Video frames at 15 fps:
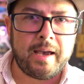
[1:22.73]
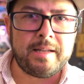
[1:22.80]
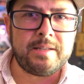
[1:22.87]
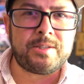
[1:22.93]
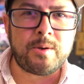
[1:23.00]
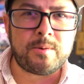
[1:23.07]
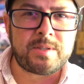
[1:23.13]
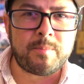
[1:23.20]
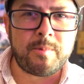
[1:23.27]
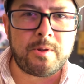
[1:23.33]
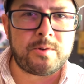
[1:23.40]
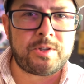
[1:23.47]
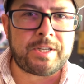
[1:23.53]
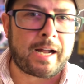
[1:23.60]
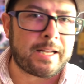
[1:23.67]
And so some of
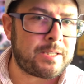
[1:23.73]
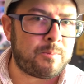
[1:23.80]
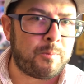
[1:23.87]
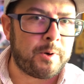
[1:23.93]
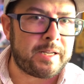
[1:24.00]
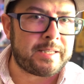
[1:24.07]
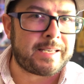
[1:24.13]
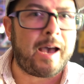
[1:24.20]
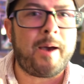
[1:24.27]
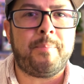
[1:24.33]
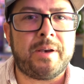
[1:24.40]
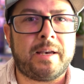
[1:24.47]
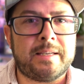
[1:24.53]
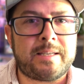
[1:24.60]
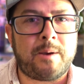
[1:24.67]
those shots weren't as
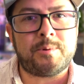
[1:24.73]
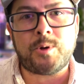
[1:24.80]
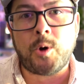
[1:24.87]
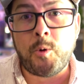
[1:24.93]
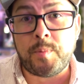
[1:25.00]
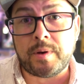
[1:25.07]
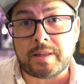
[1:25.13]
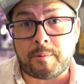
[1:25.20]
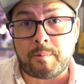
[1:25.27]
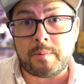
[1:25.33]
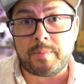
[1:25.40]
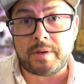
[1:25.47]
epic as I was hoping they would